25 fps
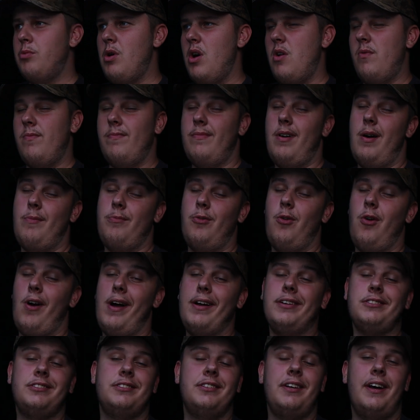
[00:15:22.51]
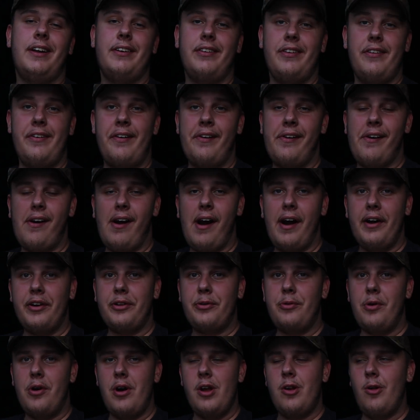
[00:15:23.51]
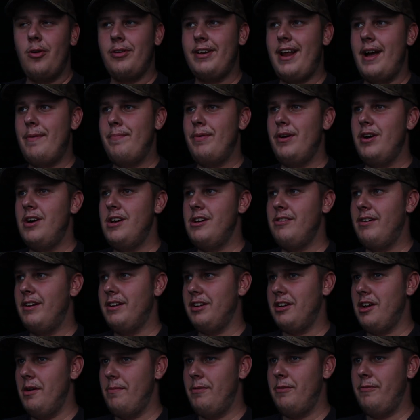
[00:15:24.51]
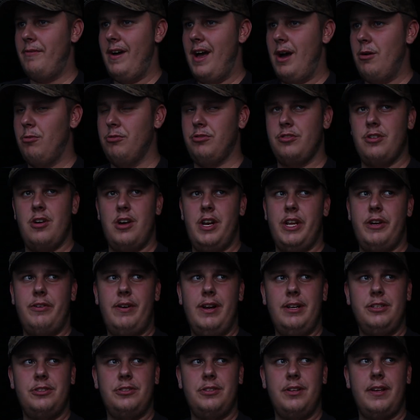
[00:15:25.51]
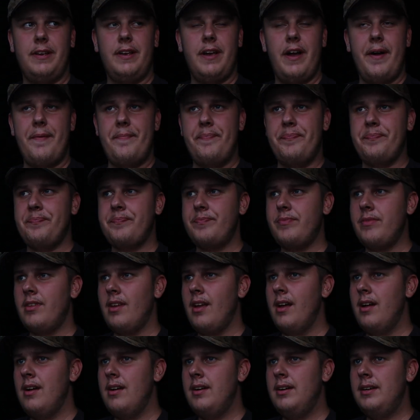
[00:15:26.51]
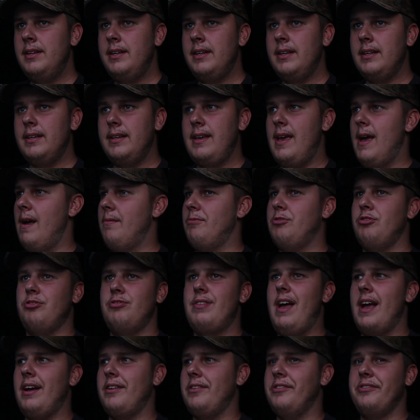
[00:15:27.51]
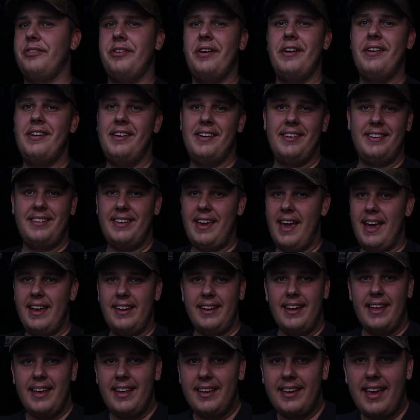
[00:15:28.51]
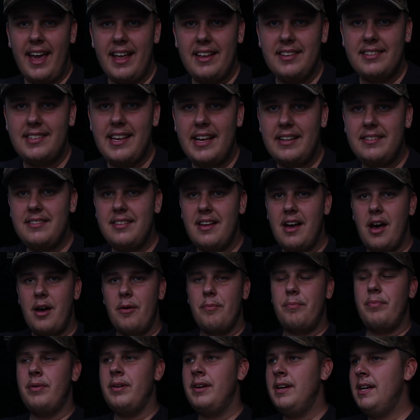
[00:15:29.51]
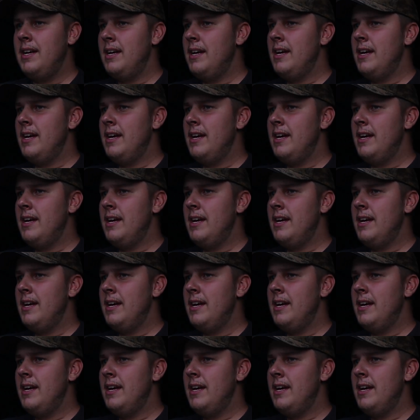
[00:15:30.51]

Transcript: Well, I'm not actually. I had quite a long nap earlier. I had a couple of hours earlier actually. Yeah, I'm just knackered. Getting here, getting set up.